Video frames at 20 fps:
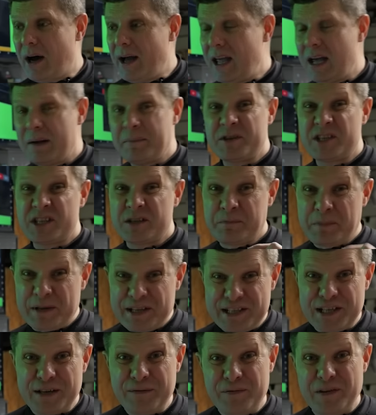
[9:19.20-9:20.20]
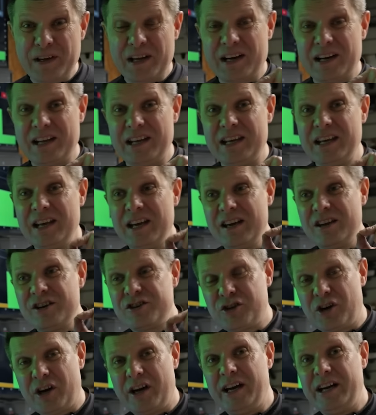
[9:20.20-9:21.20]
I am specifically
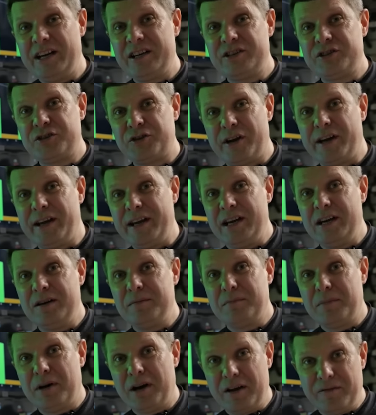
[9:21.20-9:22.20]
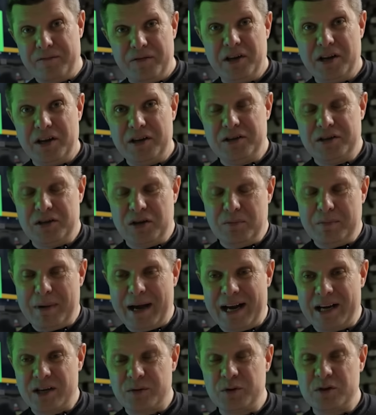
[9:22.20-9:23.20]
trying to train my VO2
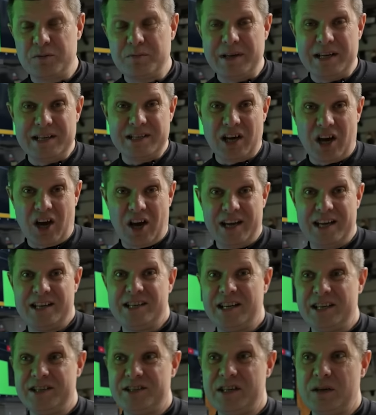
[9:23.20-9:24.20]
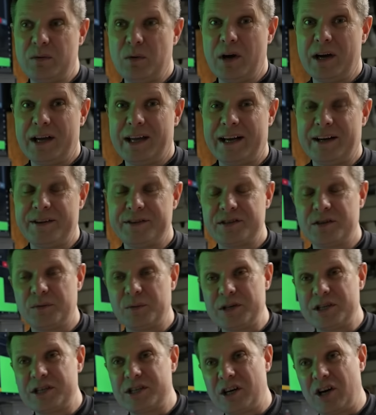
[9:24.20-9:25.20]
max, which means high intensity workouts
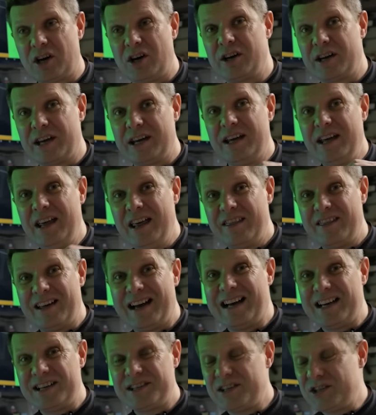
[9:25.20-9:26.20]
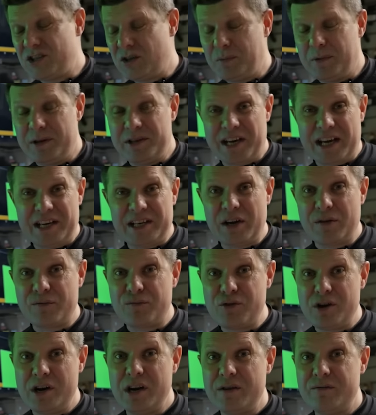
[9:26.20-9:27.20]
which target that system. It's actually a
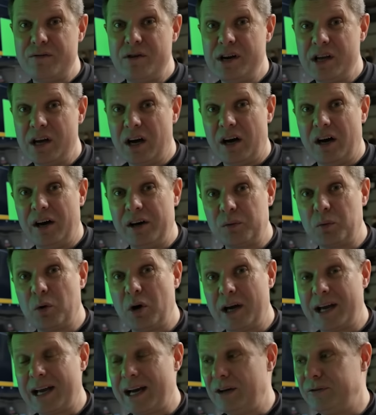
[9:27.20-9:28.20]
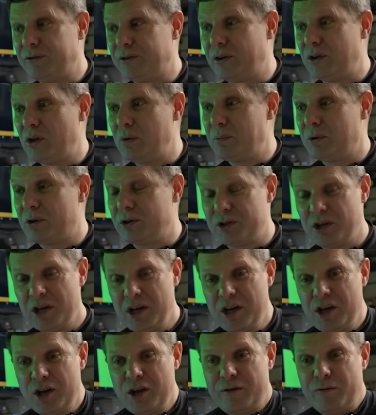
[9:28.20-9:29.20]
really, really hard workout to do because
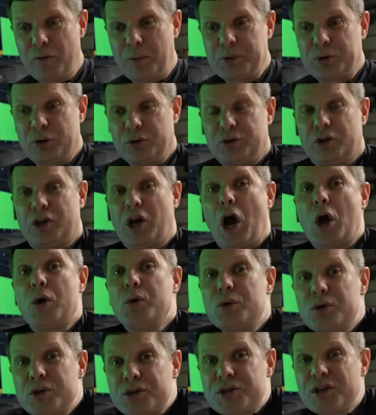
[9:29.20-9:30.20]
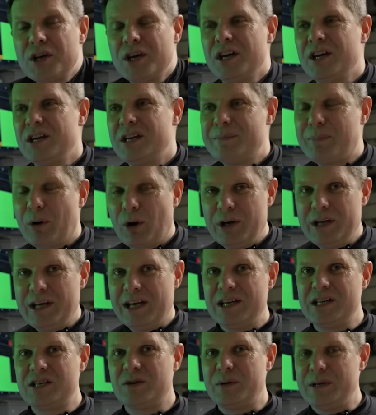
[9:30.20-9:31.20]
you've almost got to coax your
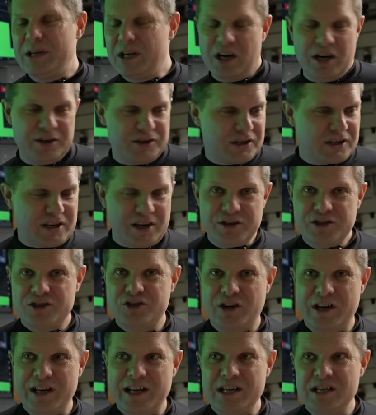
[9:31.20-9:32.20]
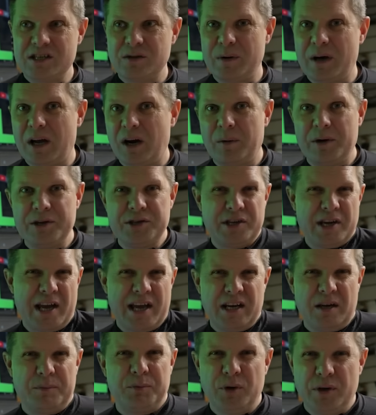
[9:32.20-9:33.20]
body into it. You can't just go straight into it, otherwise you
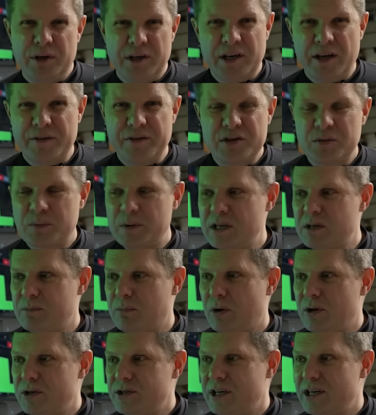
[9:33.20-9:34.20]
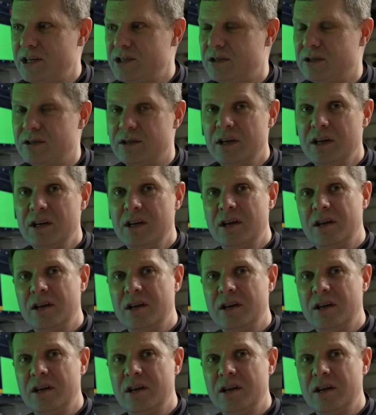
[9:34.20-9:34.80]
end up doing another sweet spot session.